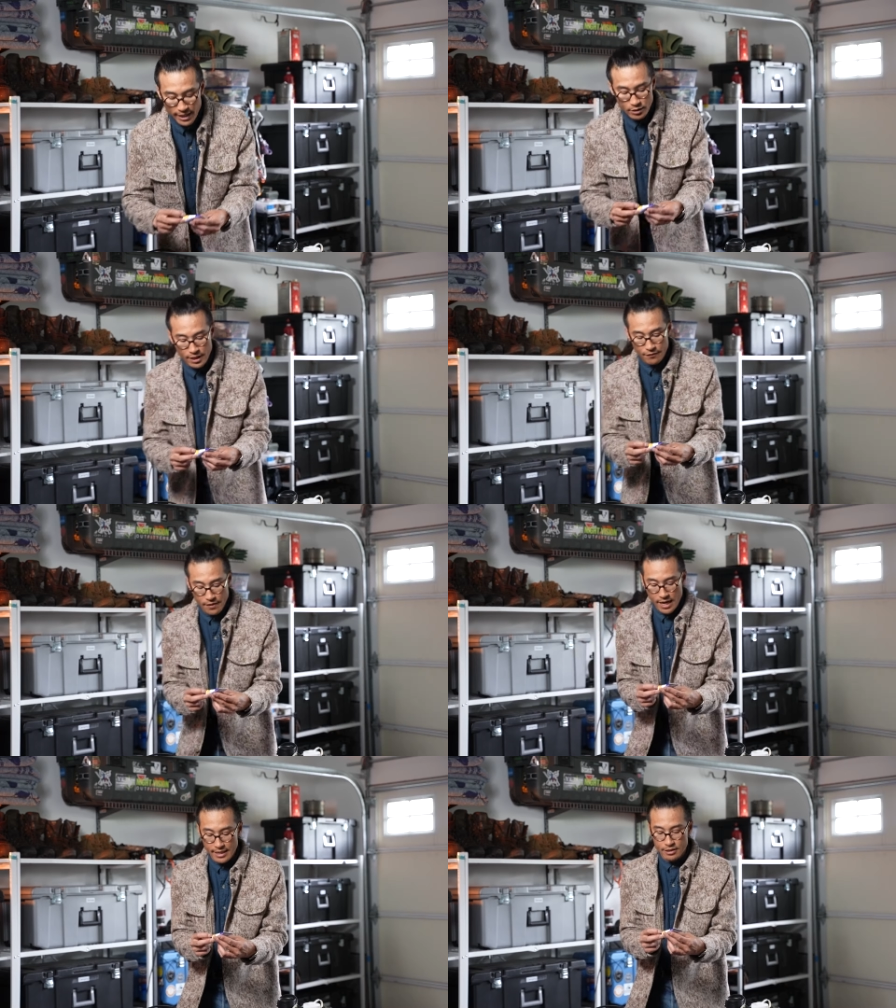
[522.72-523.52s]
I try to
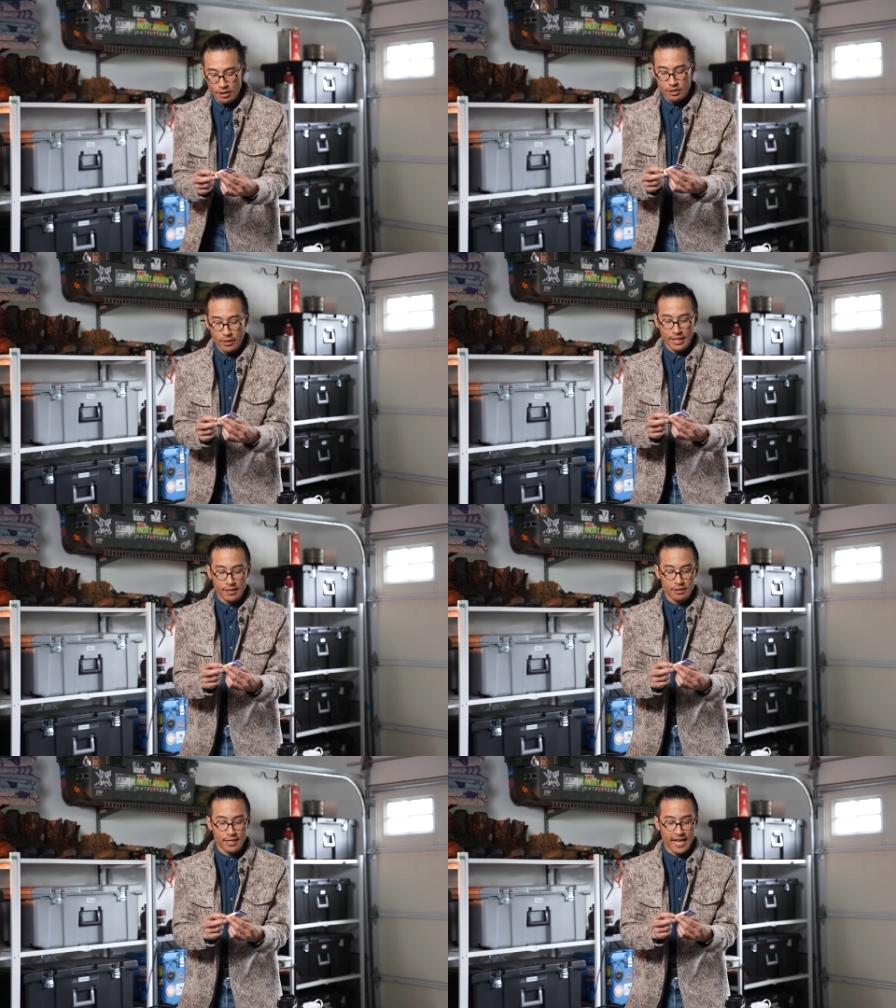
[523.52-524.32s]
find sunscreen that
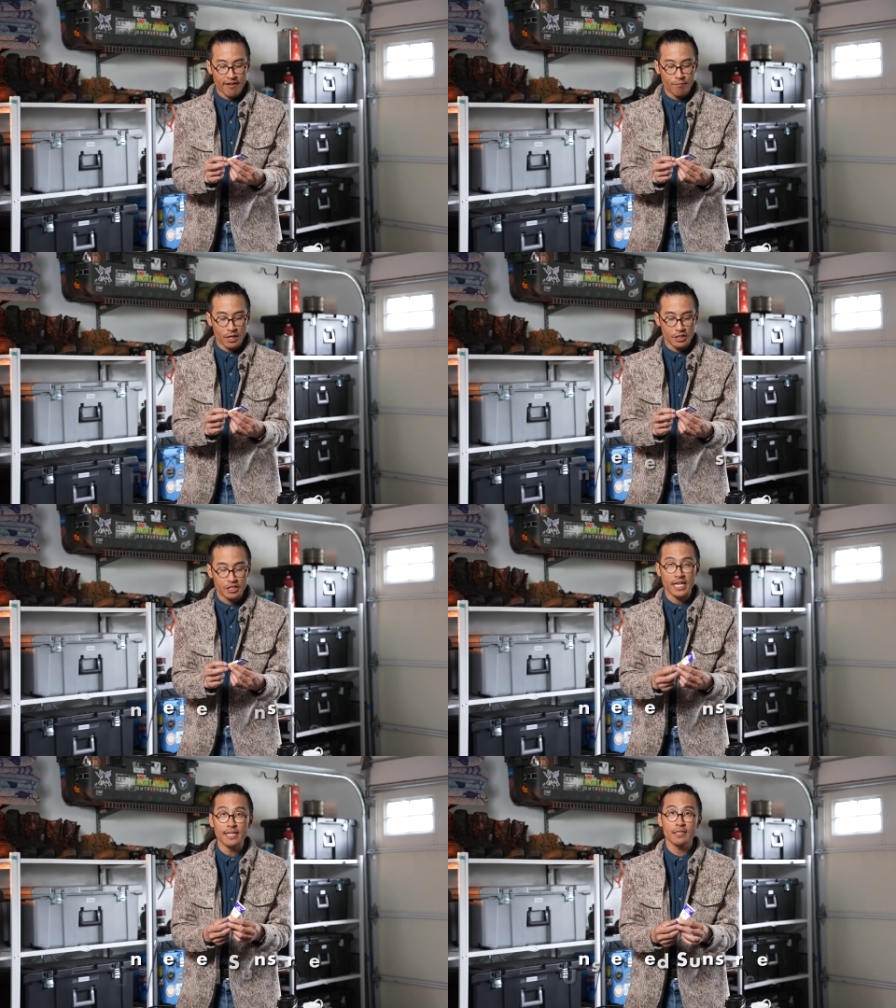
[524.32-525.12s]
doesn't have much
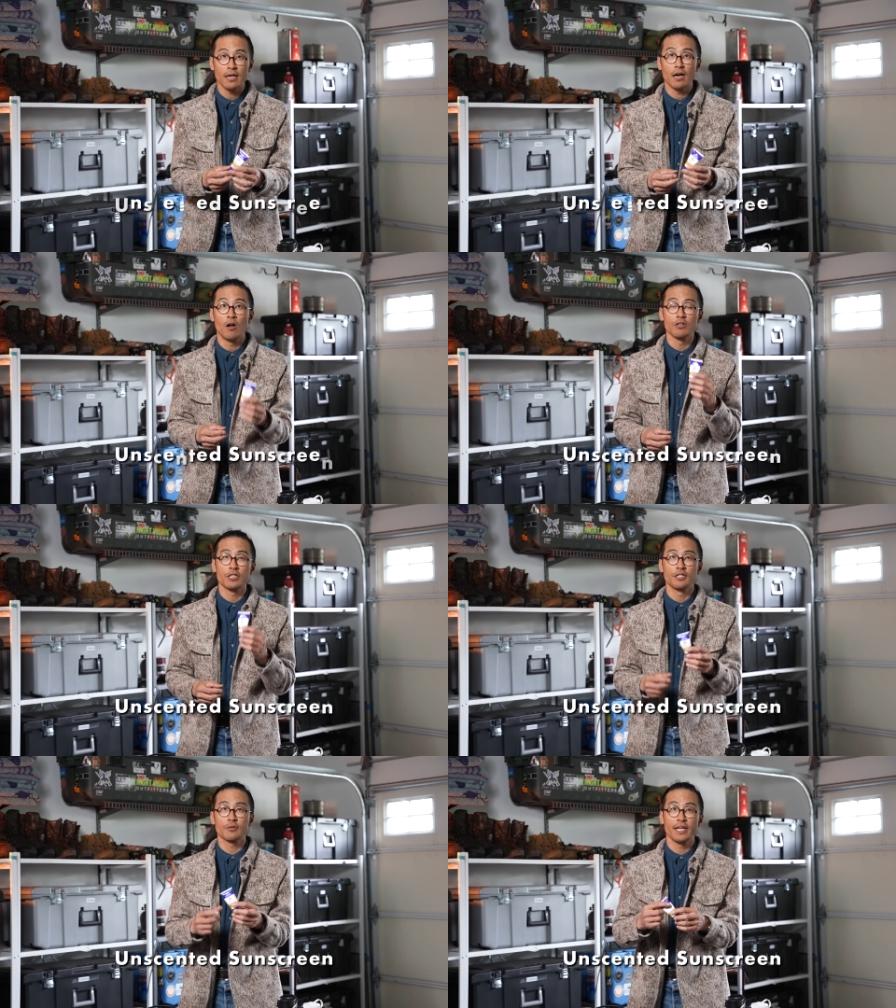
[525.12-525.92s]
scent. All
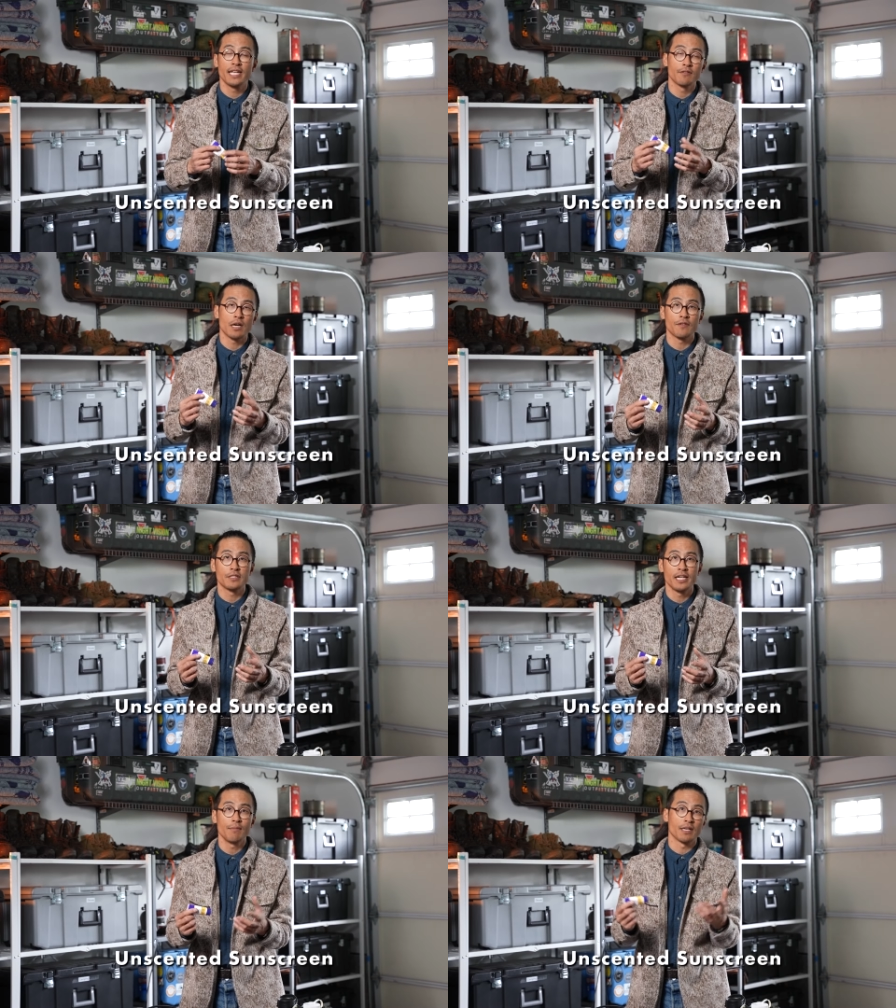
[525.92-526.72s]
sunscreen gives off a
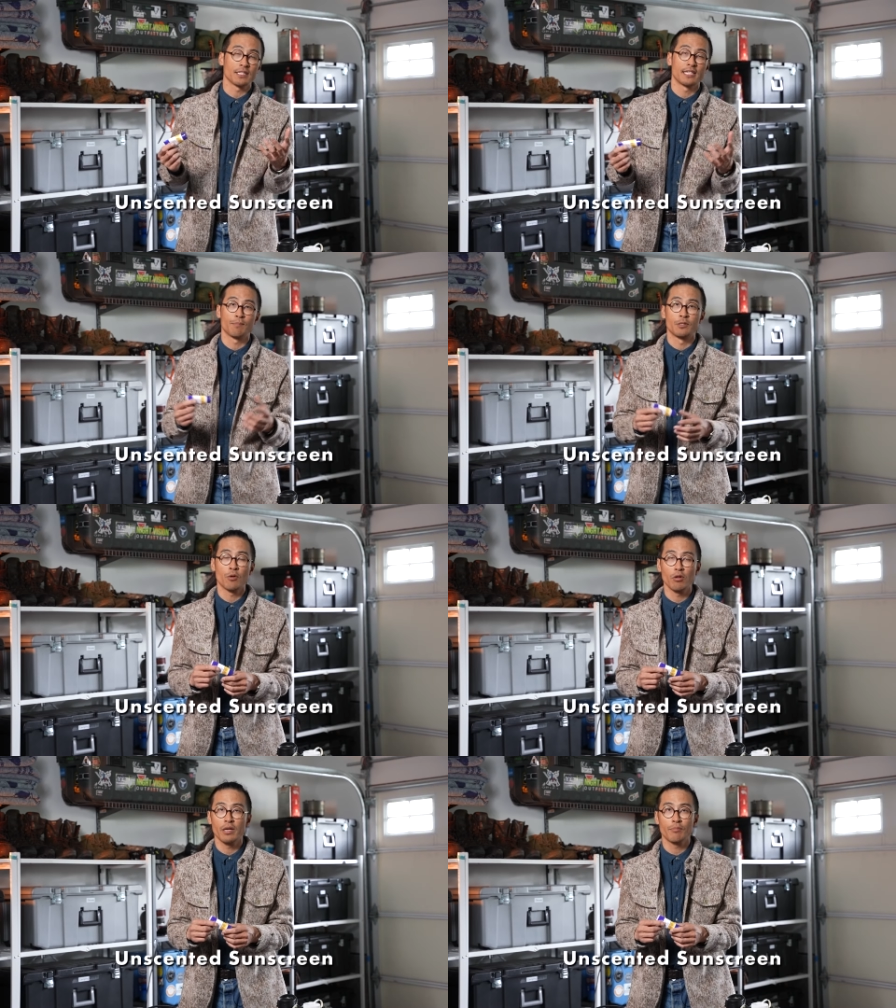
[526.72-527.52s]
scent because it has
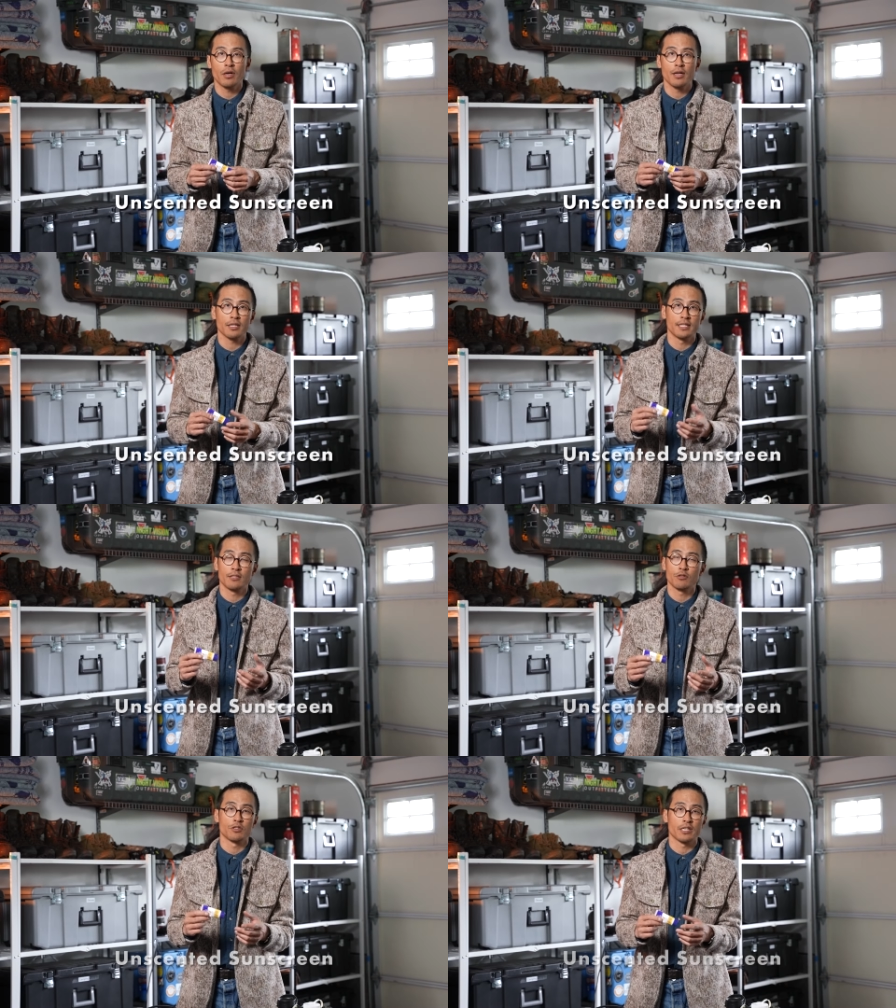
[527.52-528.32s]
petroleum products, it has
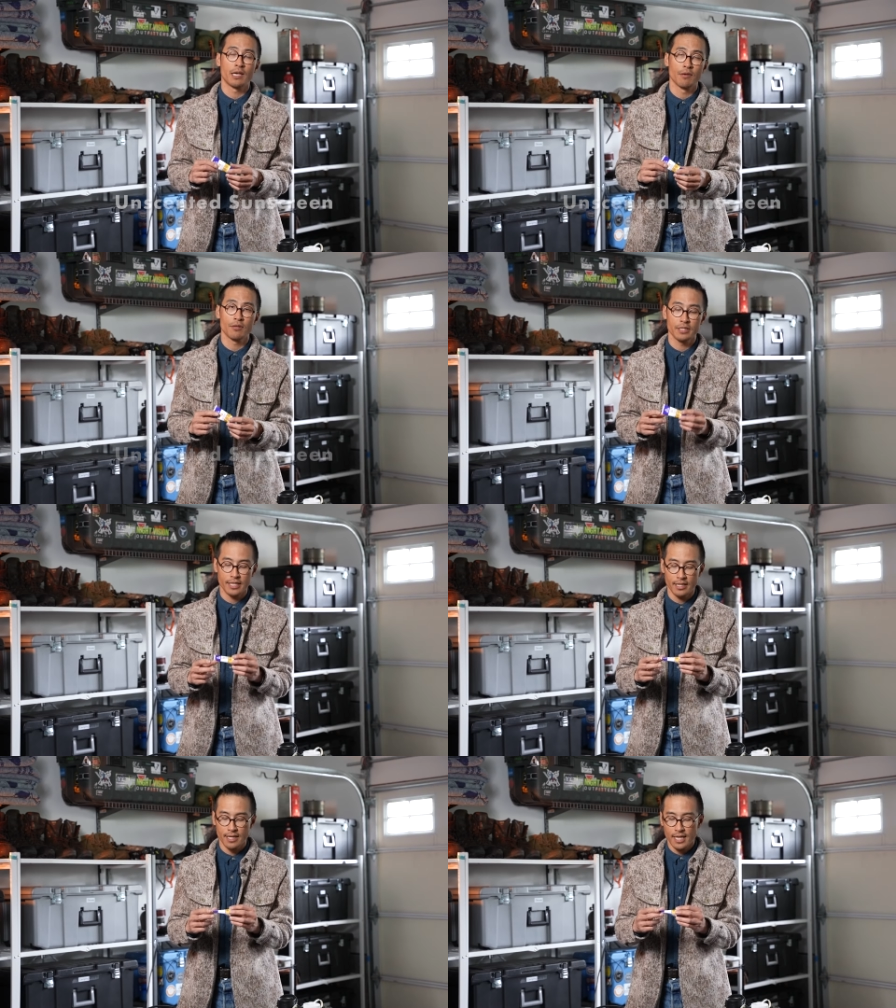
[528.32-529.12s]
all sorts of chemicals in
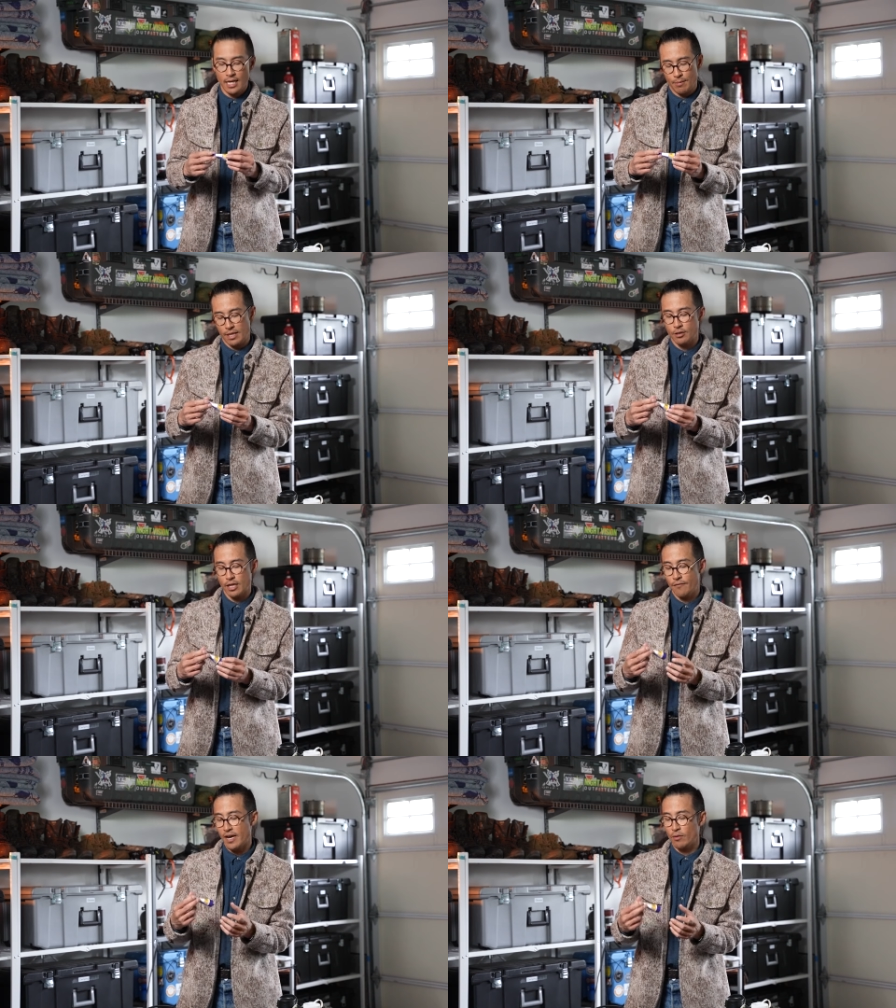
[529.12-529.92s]
it. But I try
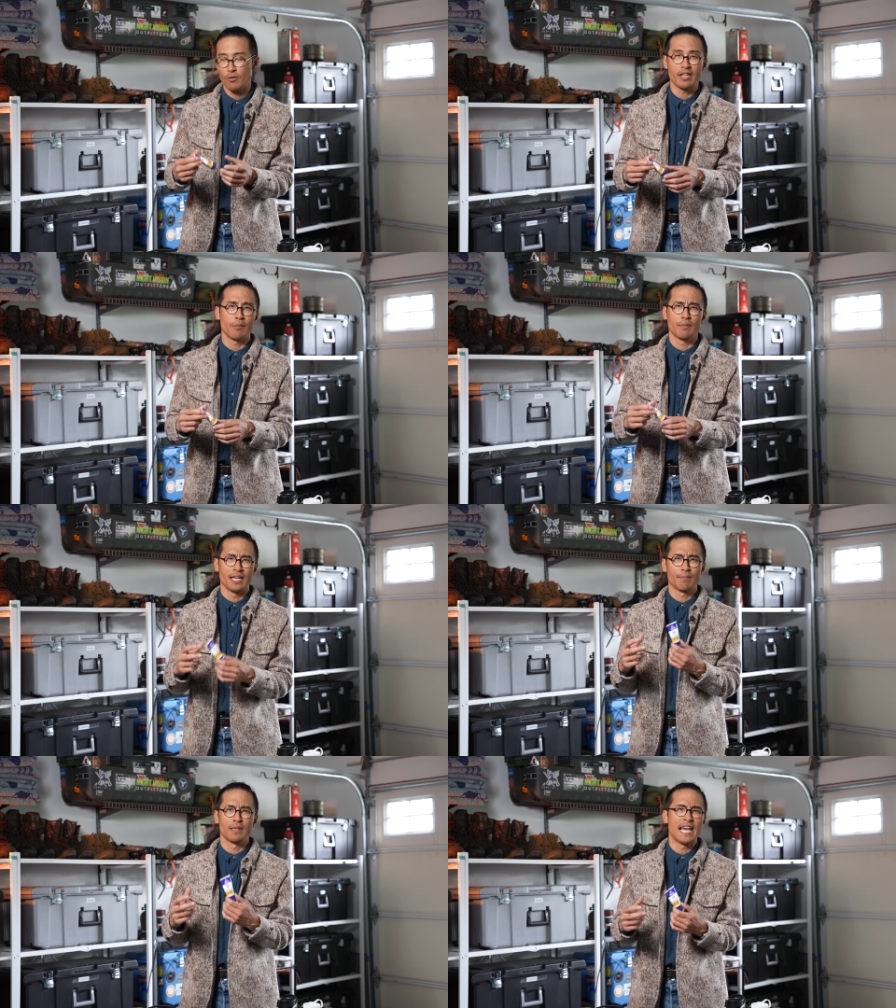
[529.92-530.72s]
to find one without
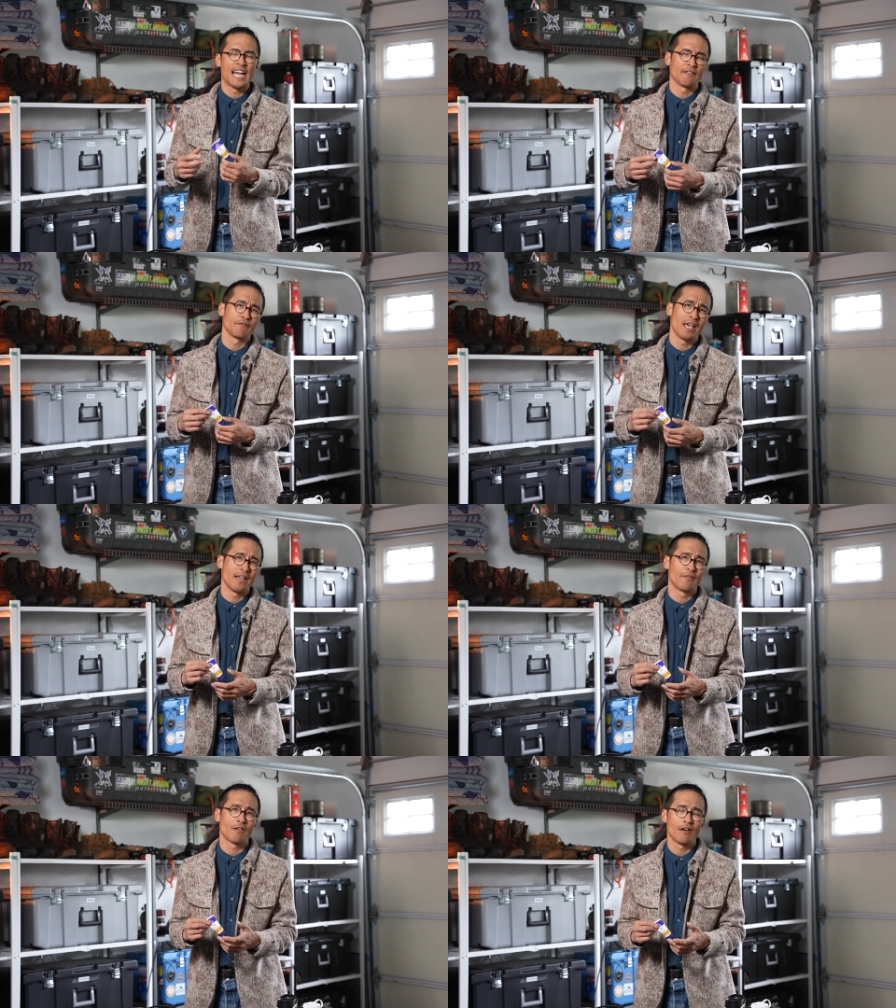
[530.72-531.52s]
like banana
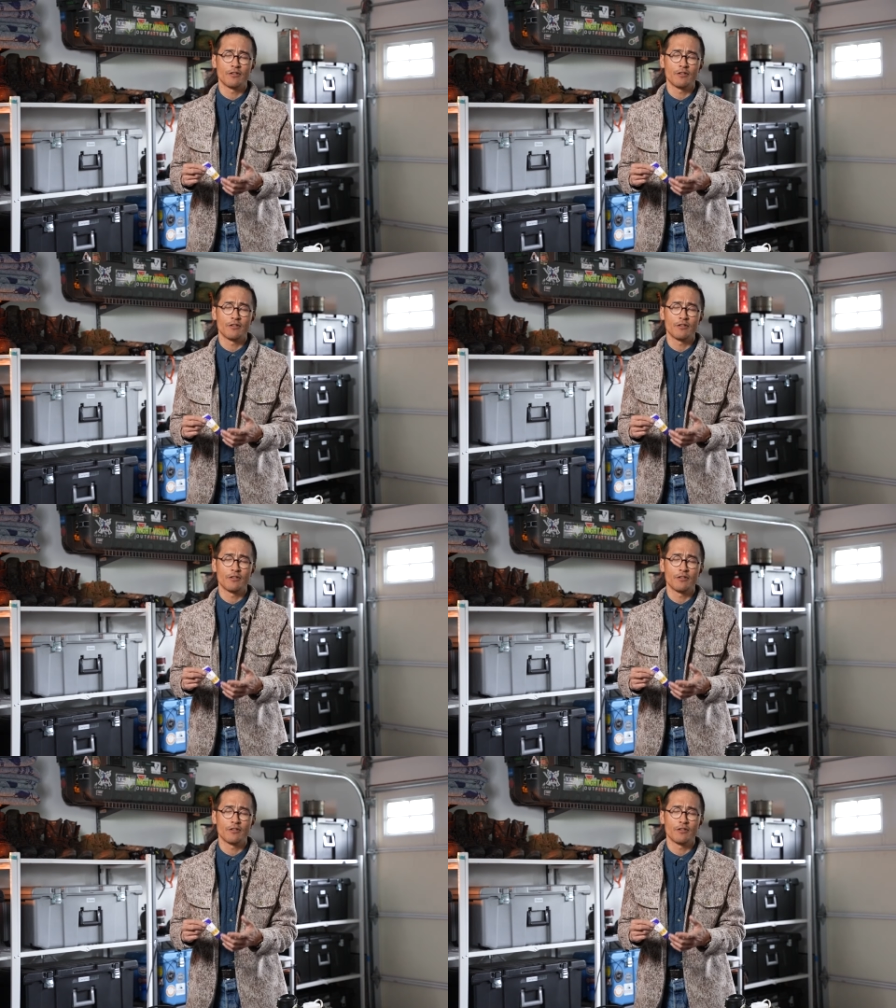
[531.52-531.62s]
flavor.